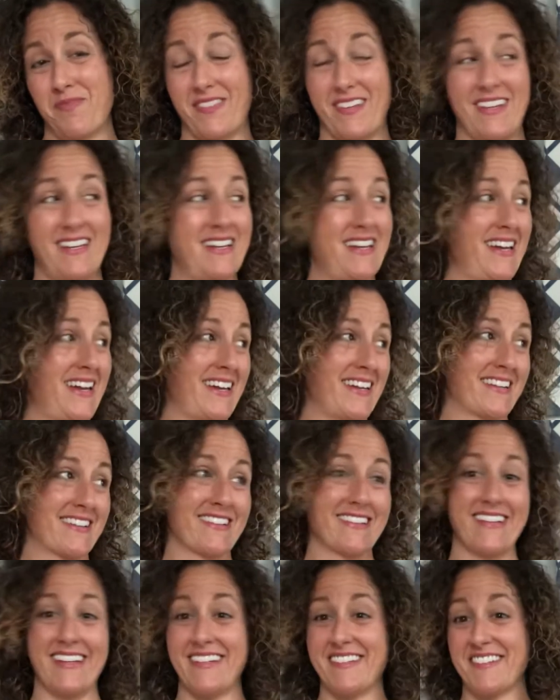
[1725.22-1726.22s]
and
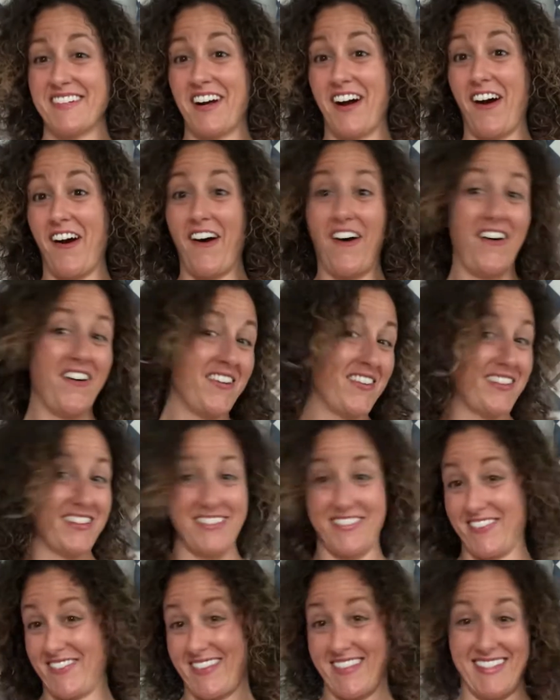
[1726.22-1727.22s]
anchor down all
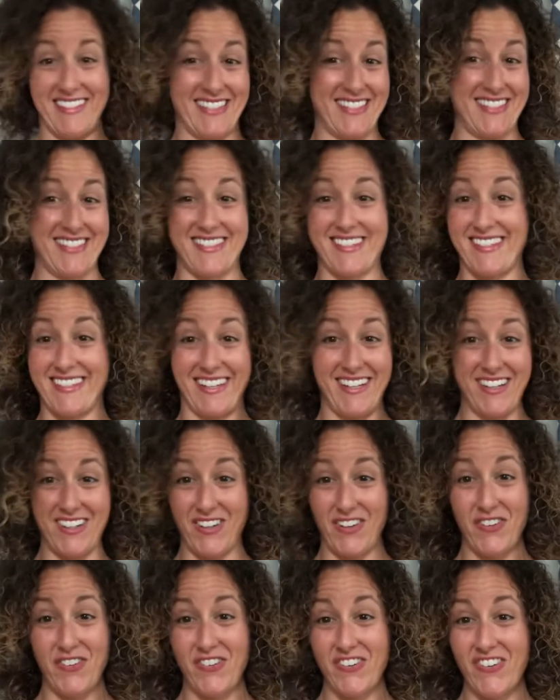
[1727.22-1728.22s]
of this
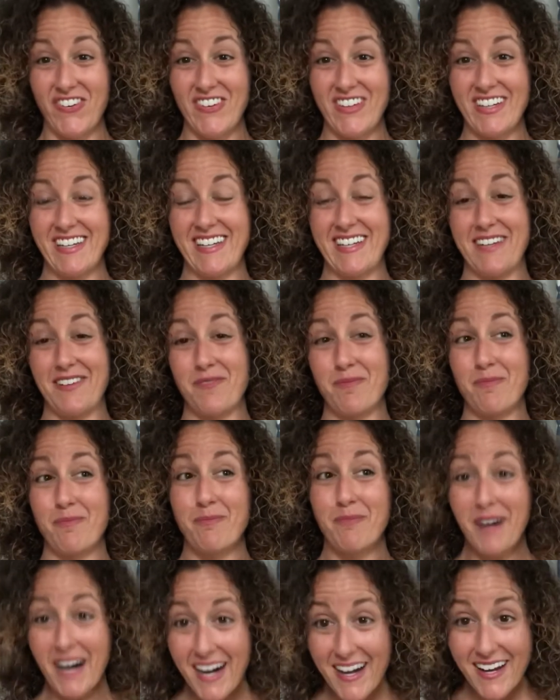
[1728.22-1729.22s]
stuff in
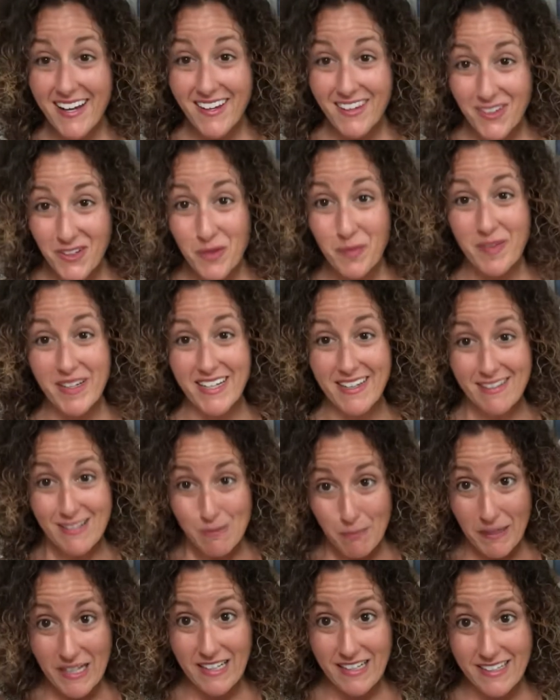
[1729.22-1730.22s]
my human
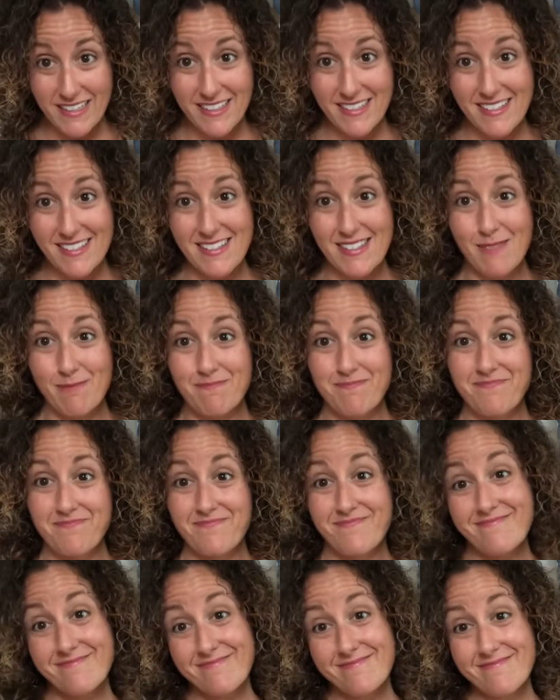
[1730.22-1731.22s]
experience.
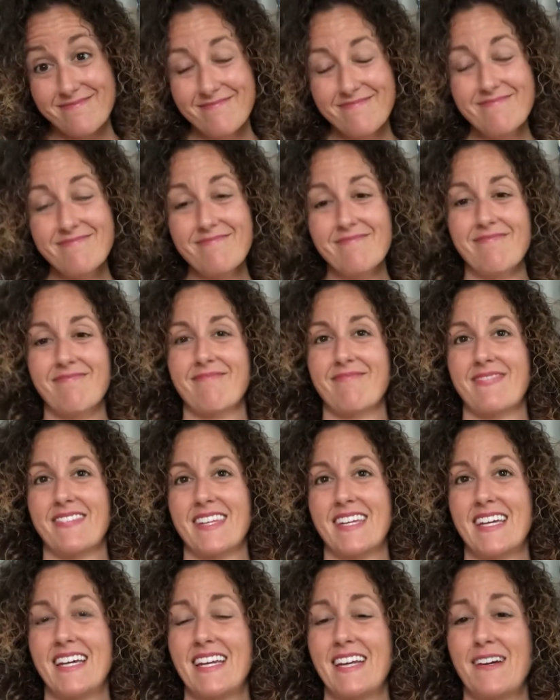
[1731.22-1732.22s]

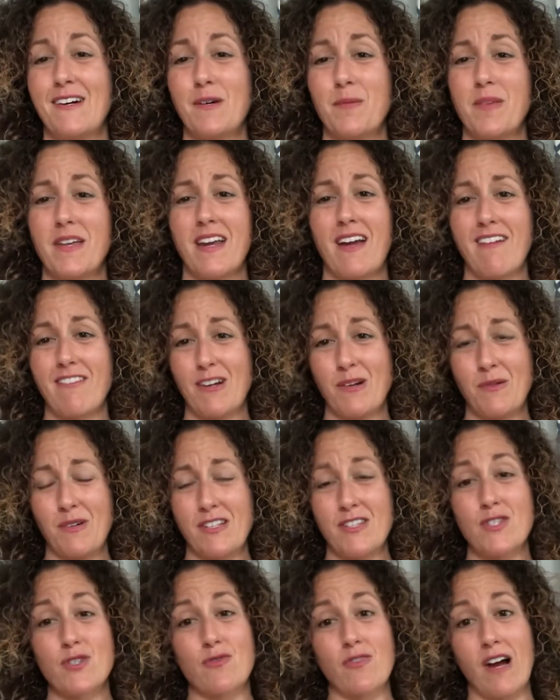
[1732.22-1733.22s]
And I hope that
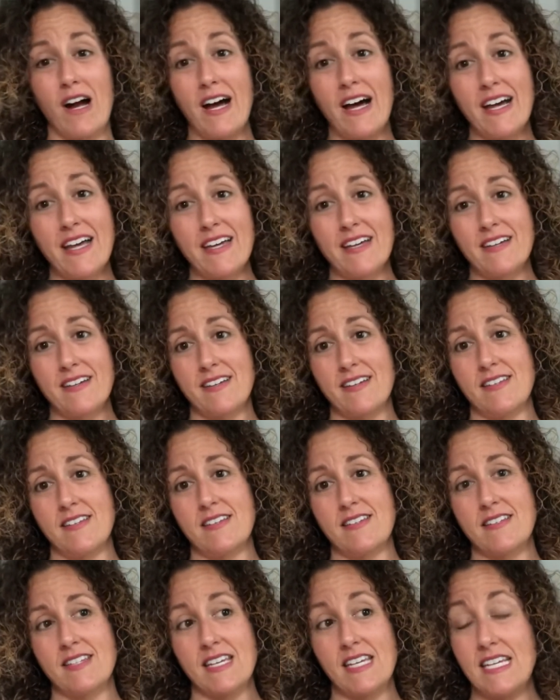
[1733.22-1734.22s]
everyone's ride
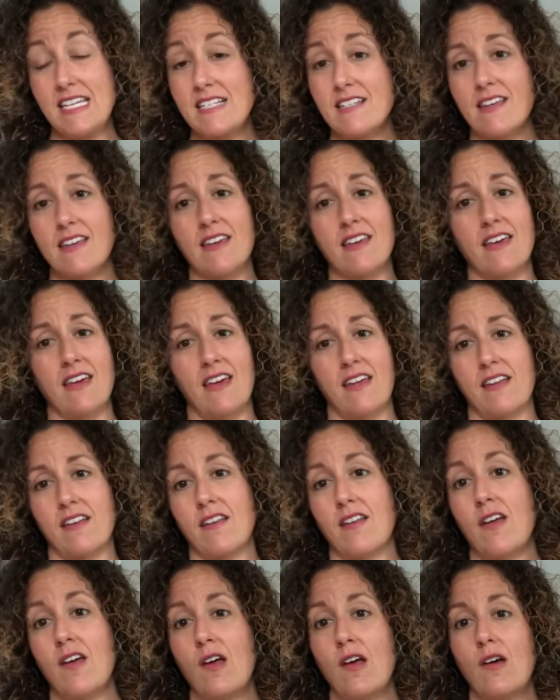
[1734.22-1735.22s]
is easy,
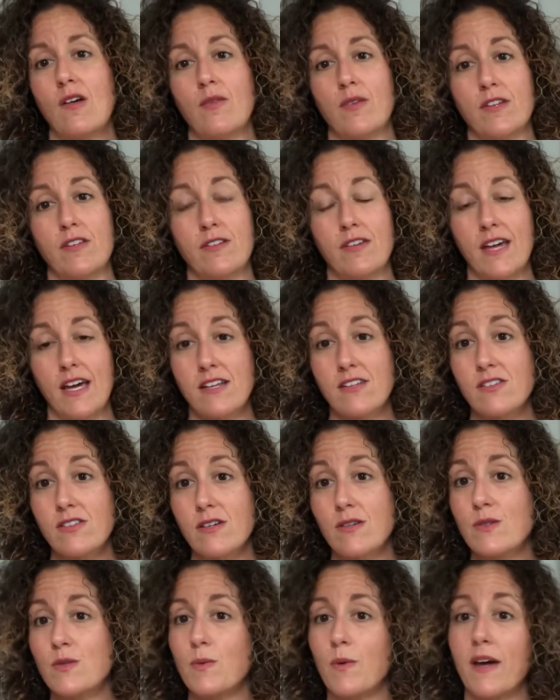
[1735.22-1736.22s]
and when you catch
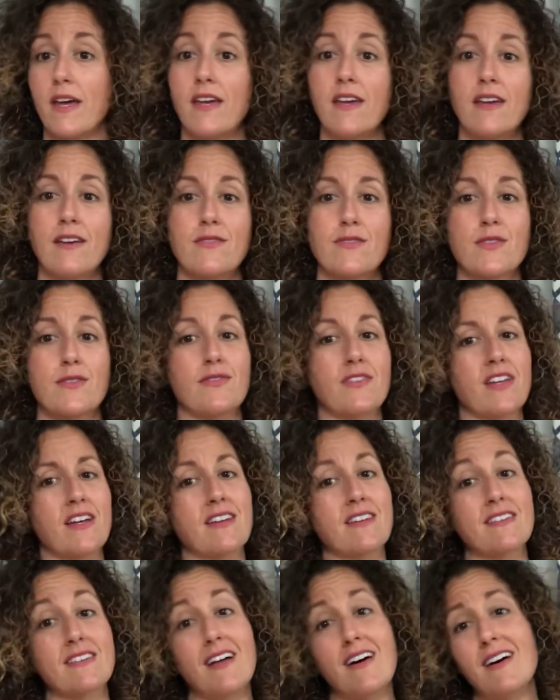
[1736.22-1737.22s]
those waves of
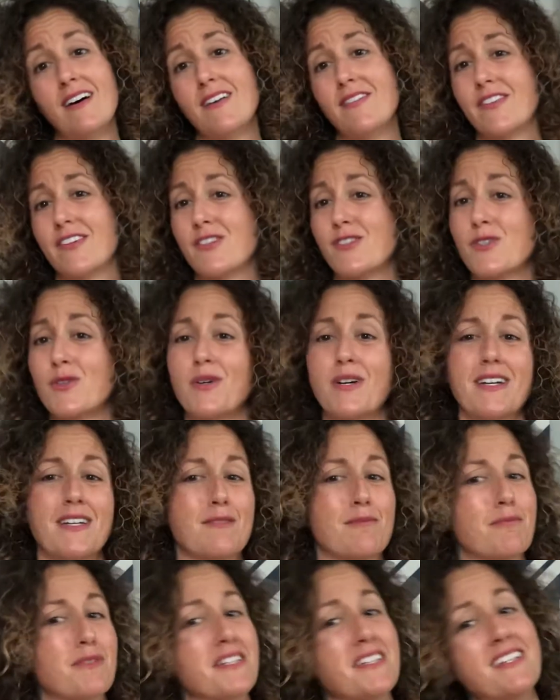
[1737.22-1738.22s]
like love and joy
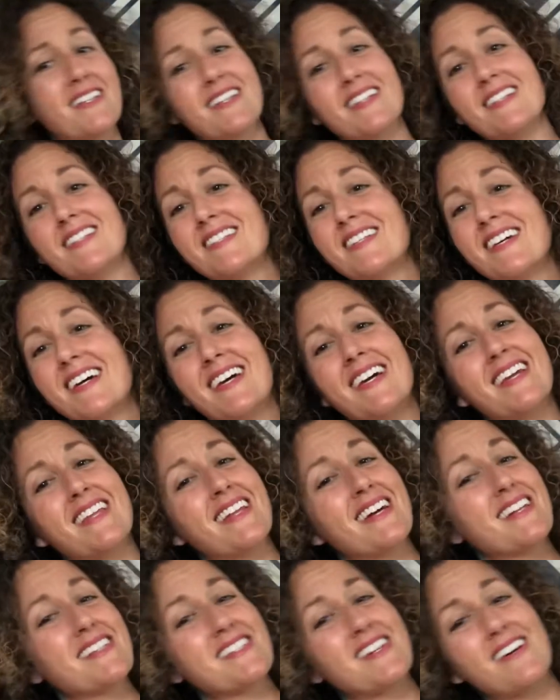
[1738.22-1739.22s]
and bliss,
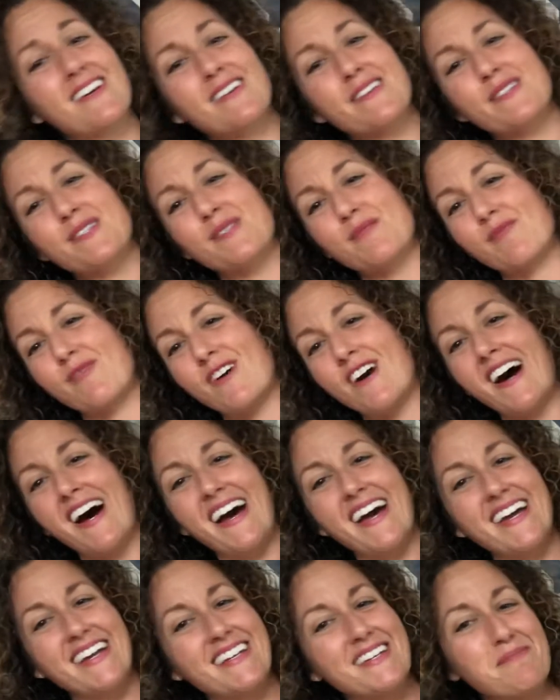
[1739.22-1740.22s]
that's awesome.
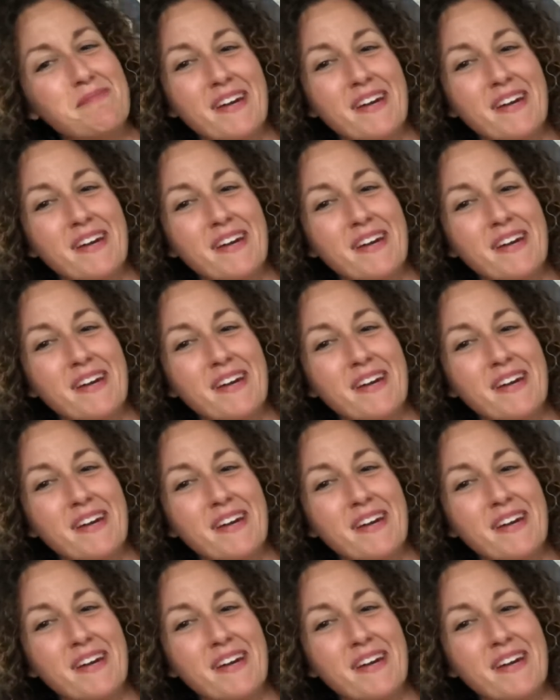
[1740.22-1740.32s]
Ride it,